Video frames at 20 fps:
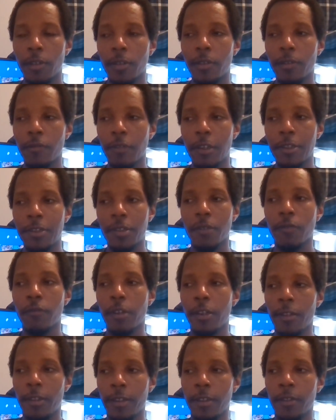Teresa,
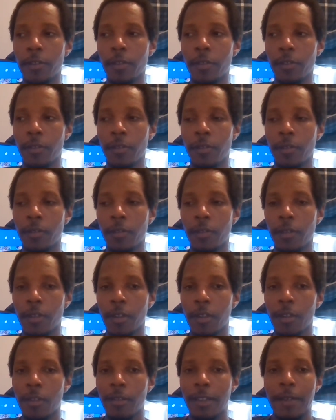really?
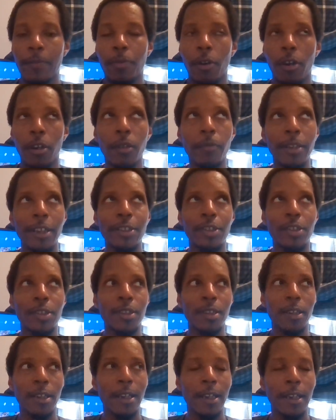Like, part of me is
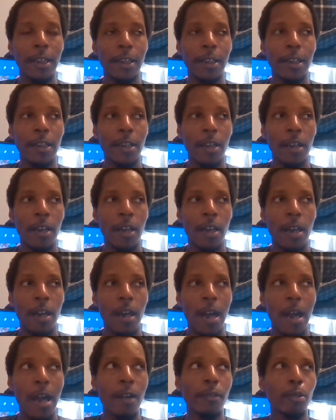just like,
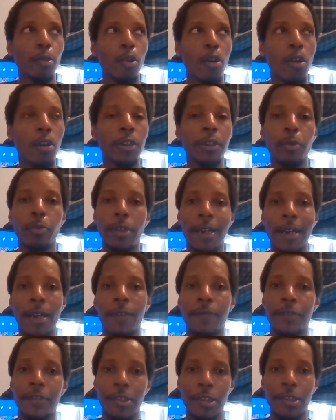how long do we
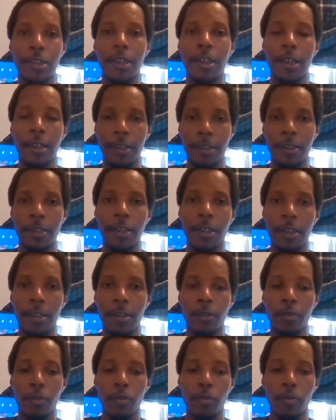have to sit there and
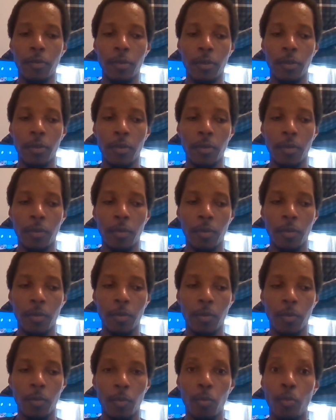deal
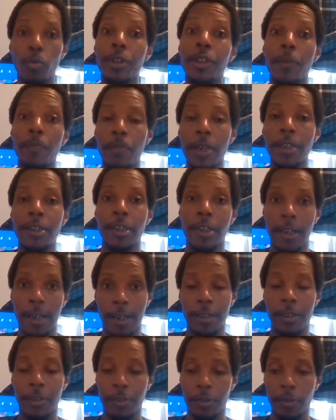with the bitchy
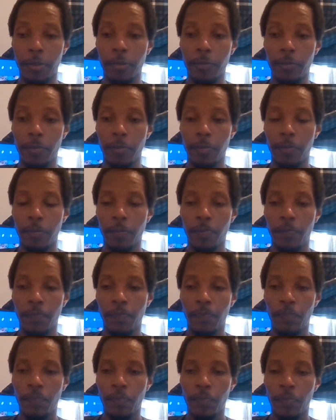attitude?
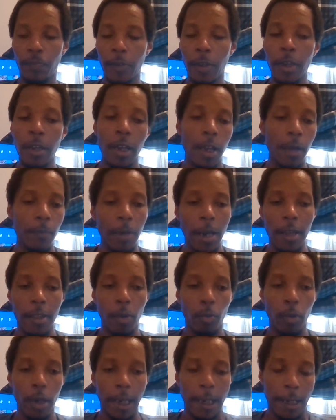And by the
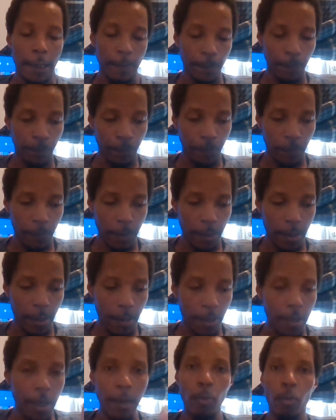way,
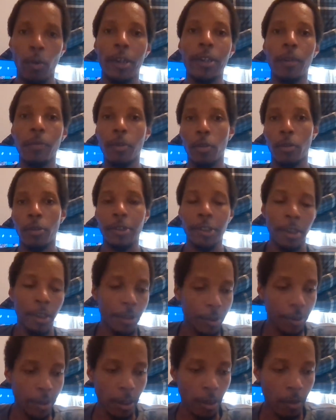they wound up going to the
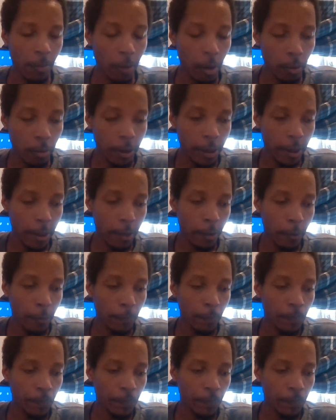Salem Hotel.